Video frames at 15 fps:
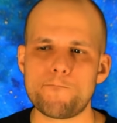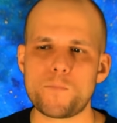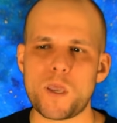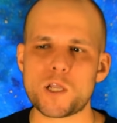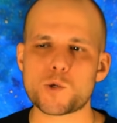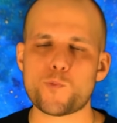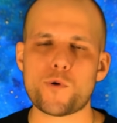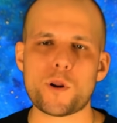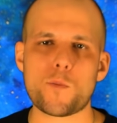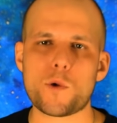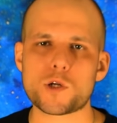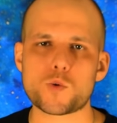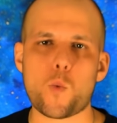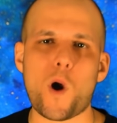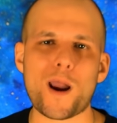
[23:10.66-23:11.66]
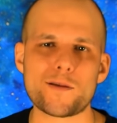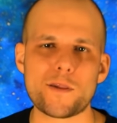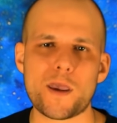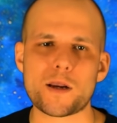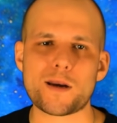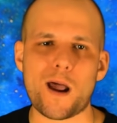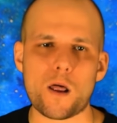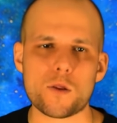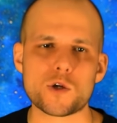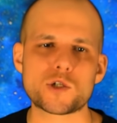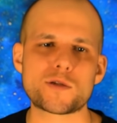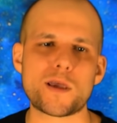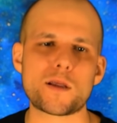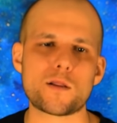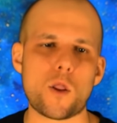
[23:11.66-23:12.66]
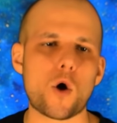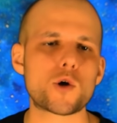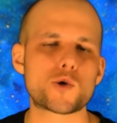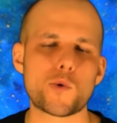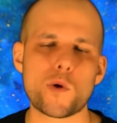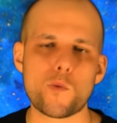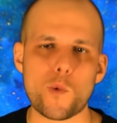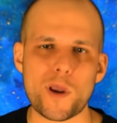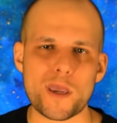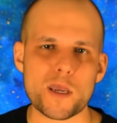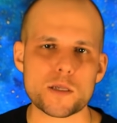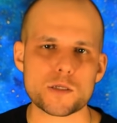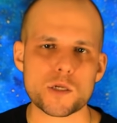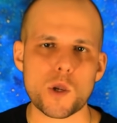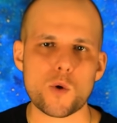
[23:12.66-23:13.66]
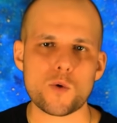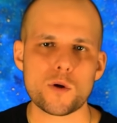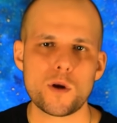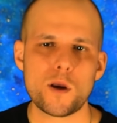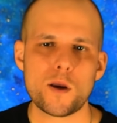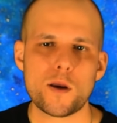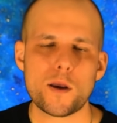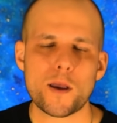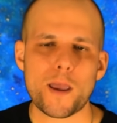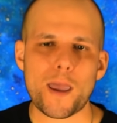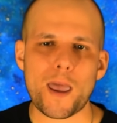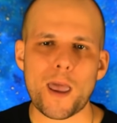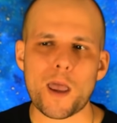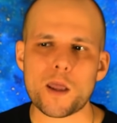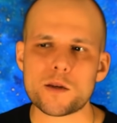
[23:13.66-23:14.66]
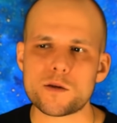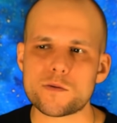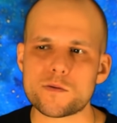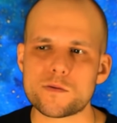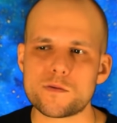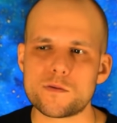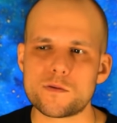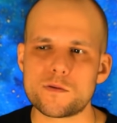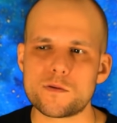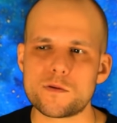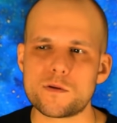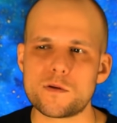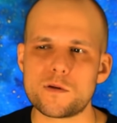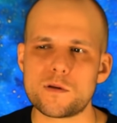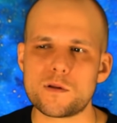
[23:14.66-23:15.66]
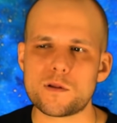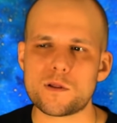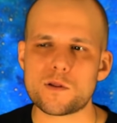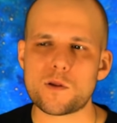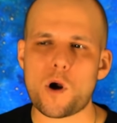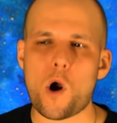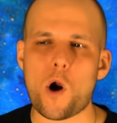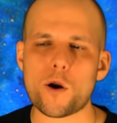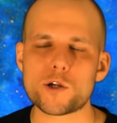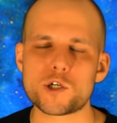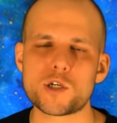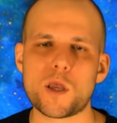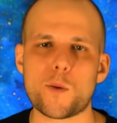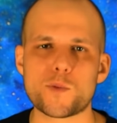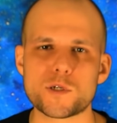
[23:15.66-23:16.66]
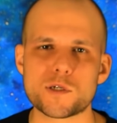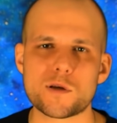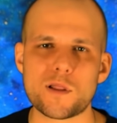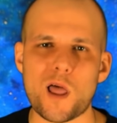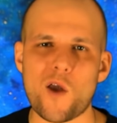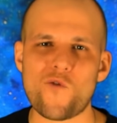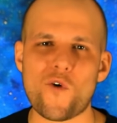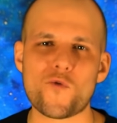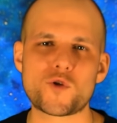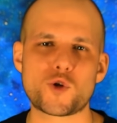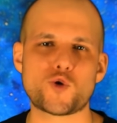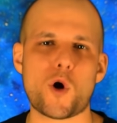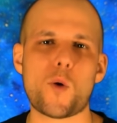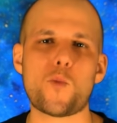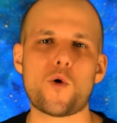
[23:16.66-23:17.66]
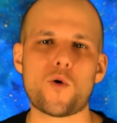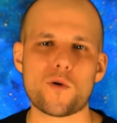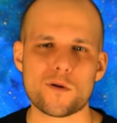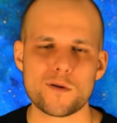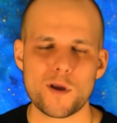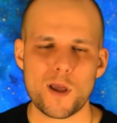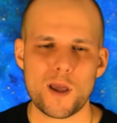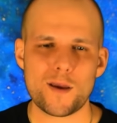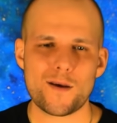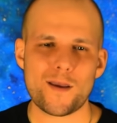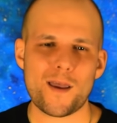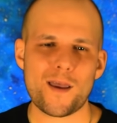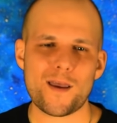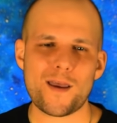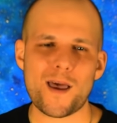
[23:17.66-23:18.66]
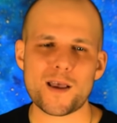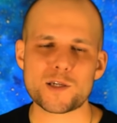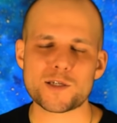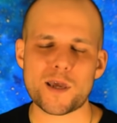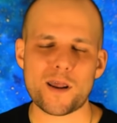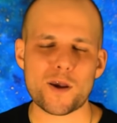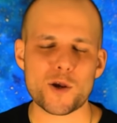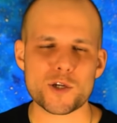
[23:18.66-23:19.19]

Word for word: it's pretty much widely acknowledged that luxury weakens you and hardships, life of trouble, as Seneca